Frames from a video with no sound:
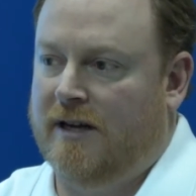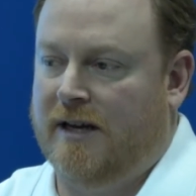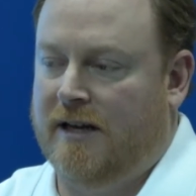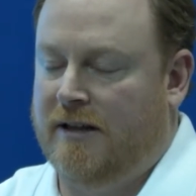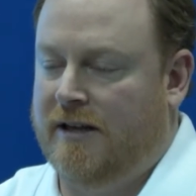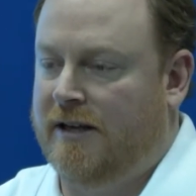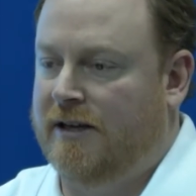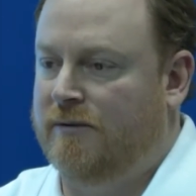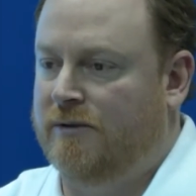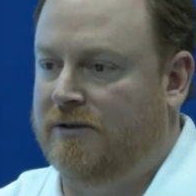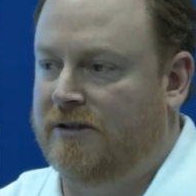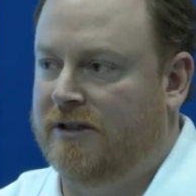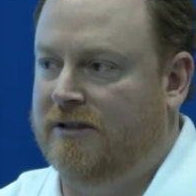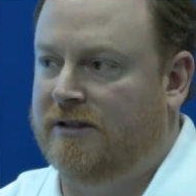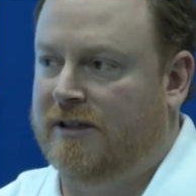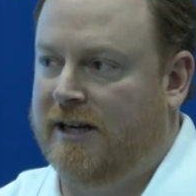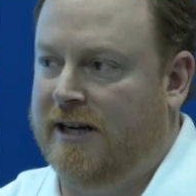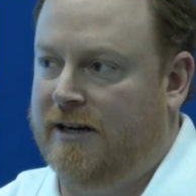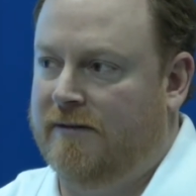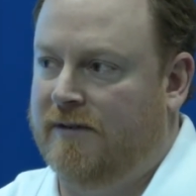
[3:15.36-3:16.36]
think it was
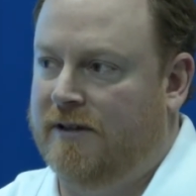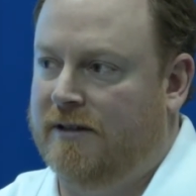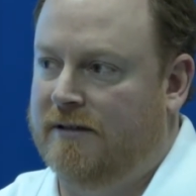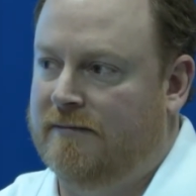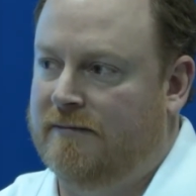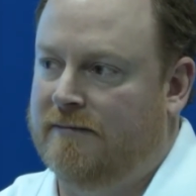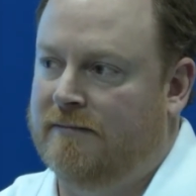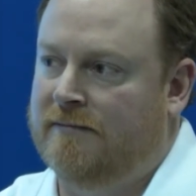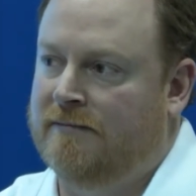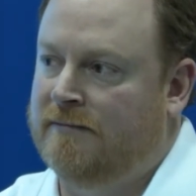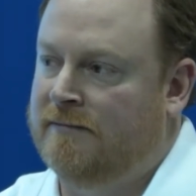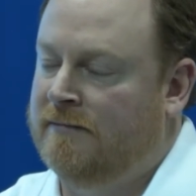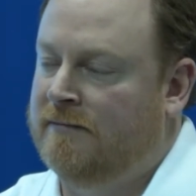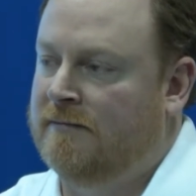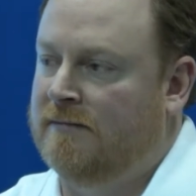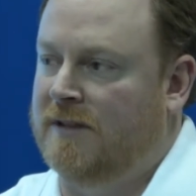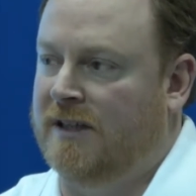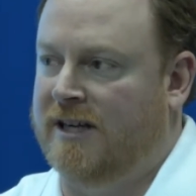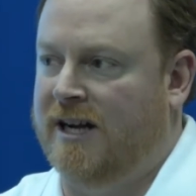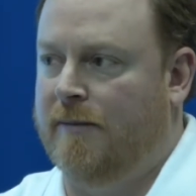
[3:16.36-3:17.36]
just kind of
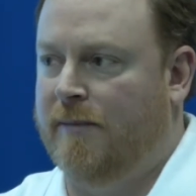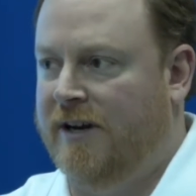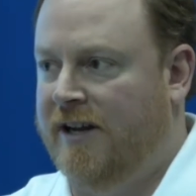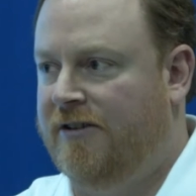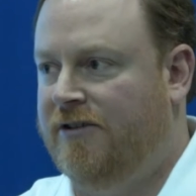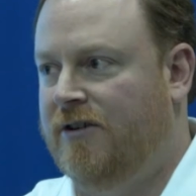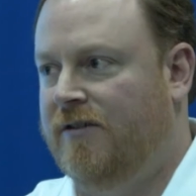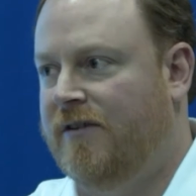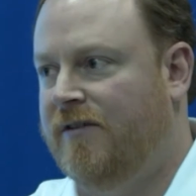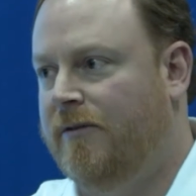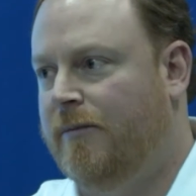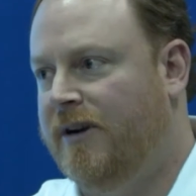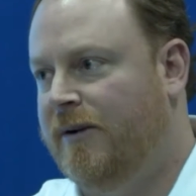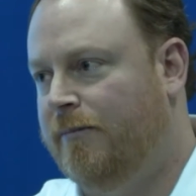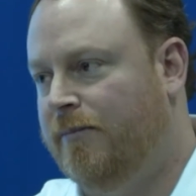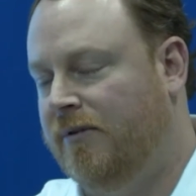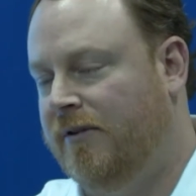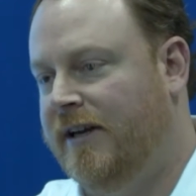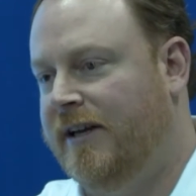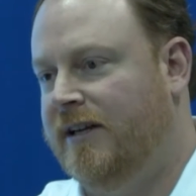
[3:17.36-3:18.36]
a combination of everybody
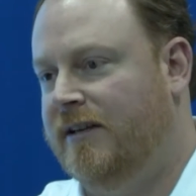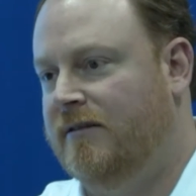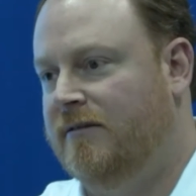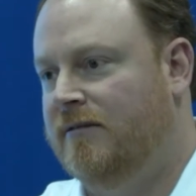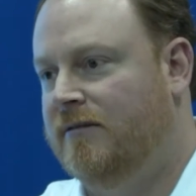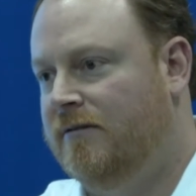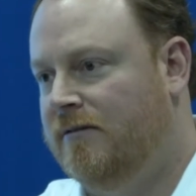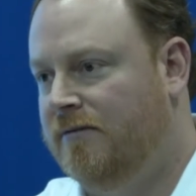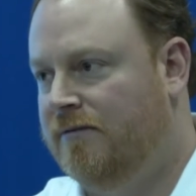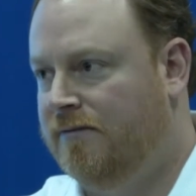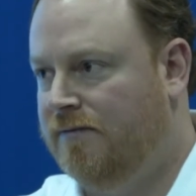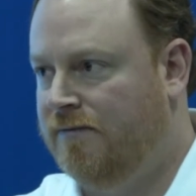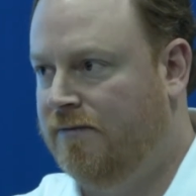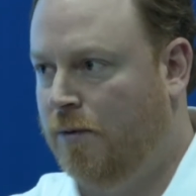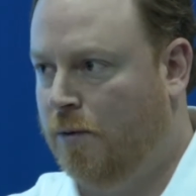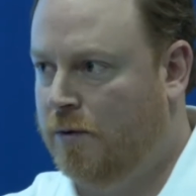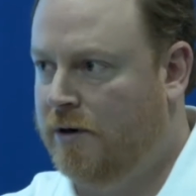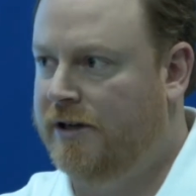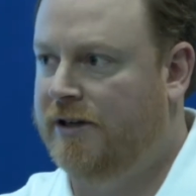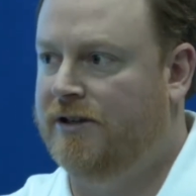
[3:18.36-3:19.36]
playing
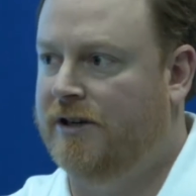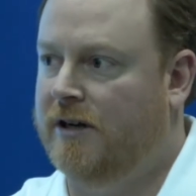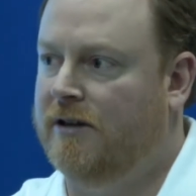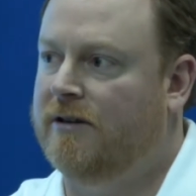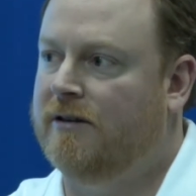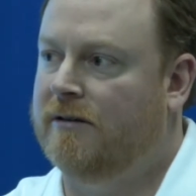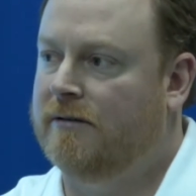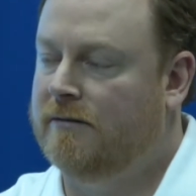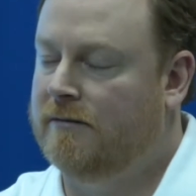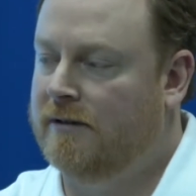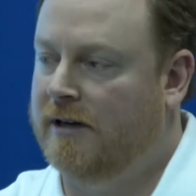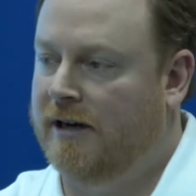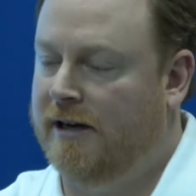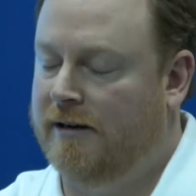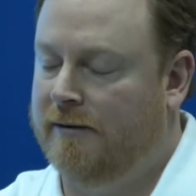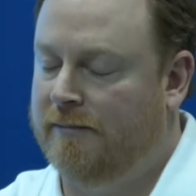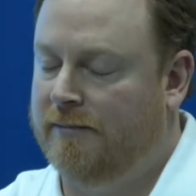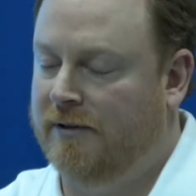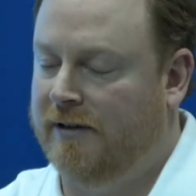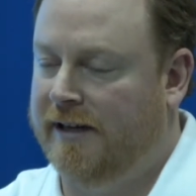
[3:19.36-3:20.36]
for each other,
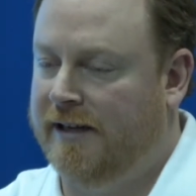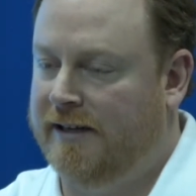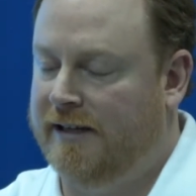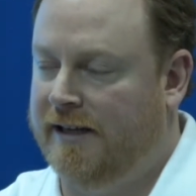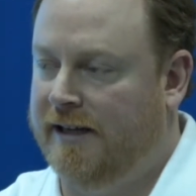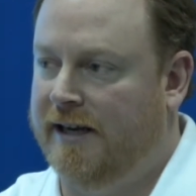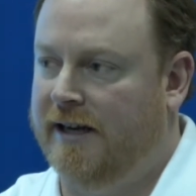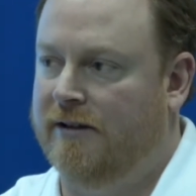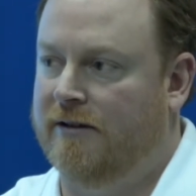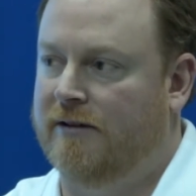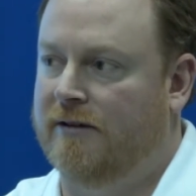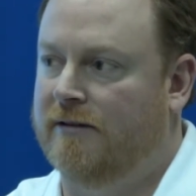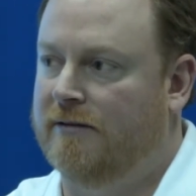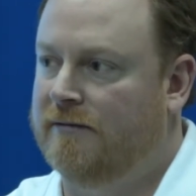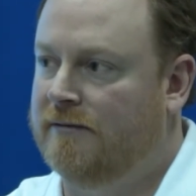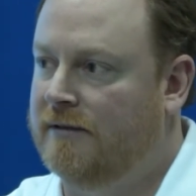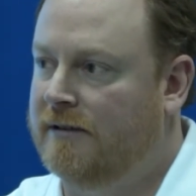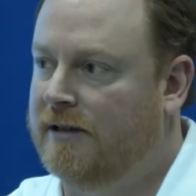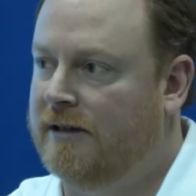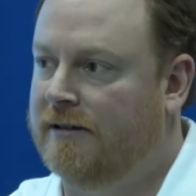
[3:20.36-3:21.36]
playing together,
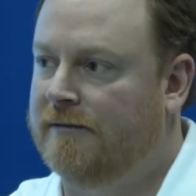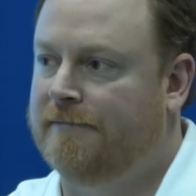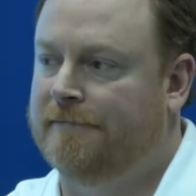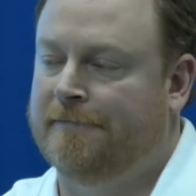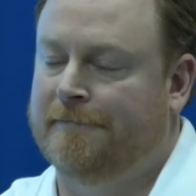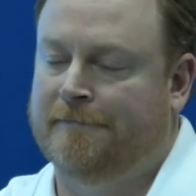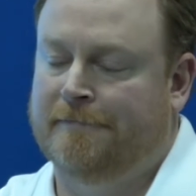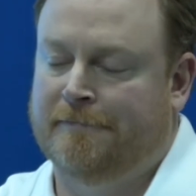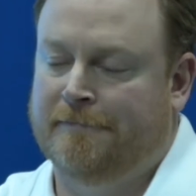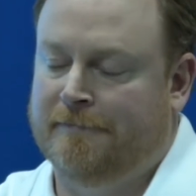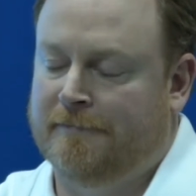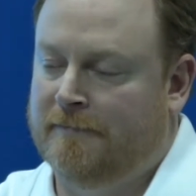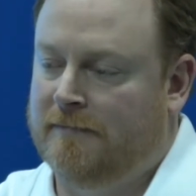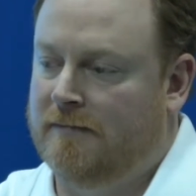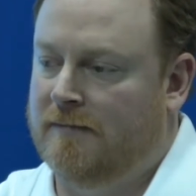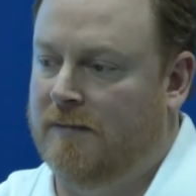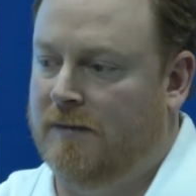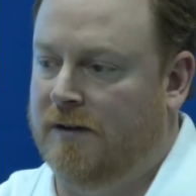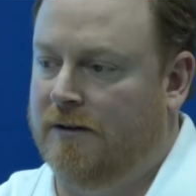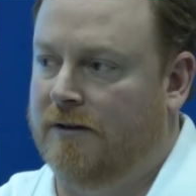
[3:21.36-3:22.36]

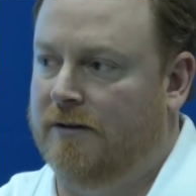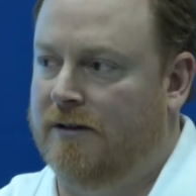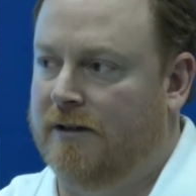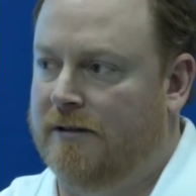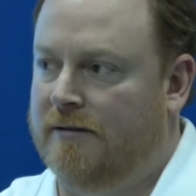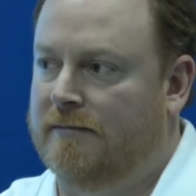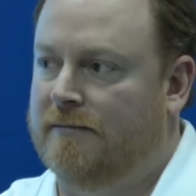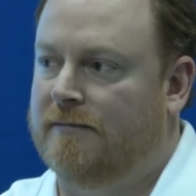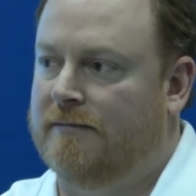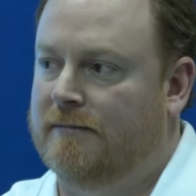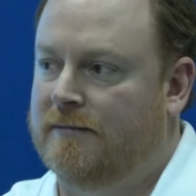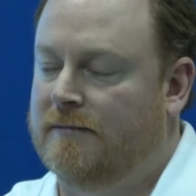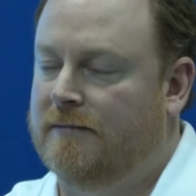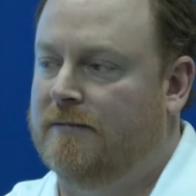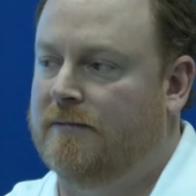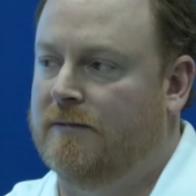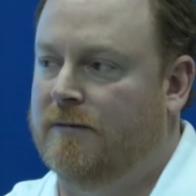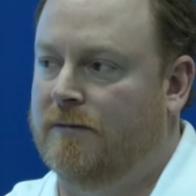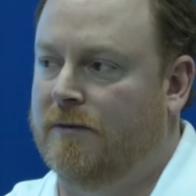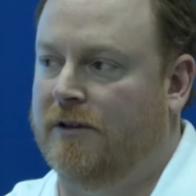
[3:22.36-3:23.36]
that
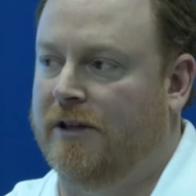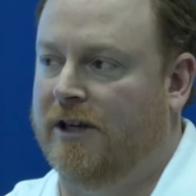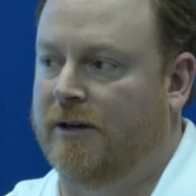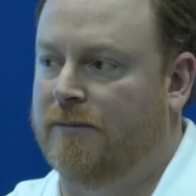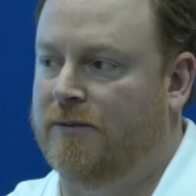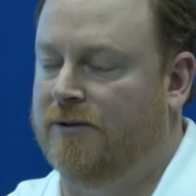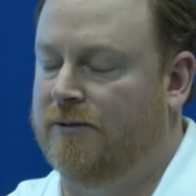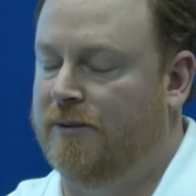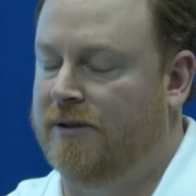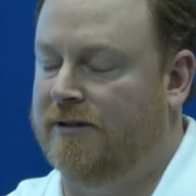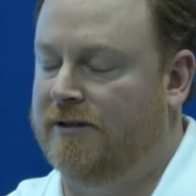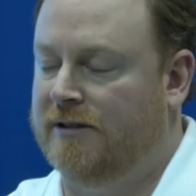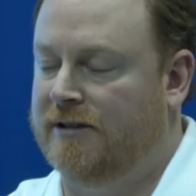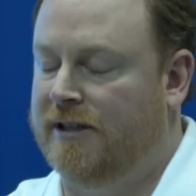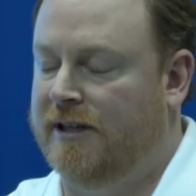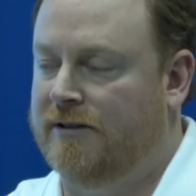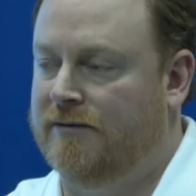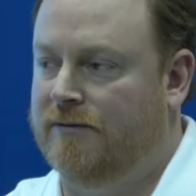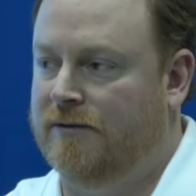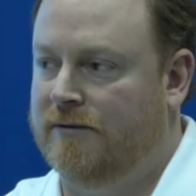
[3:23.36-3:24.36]
really helped us be
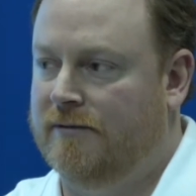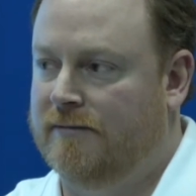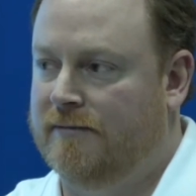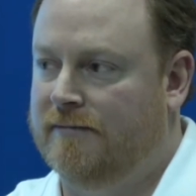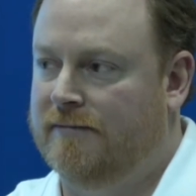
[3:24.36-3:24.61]
successful.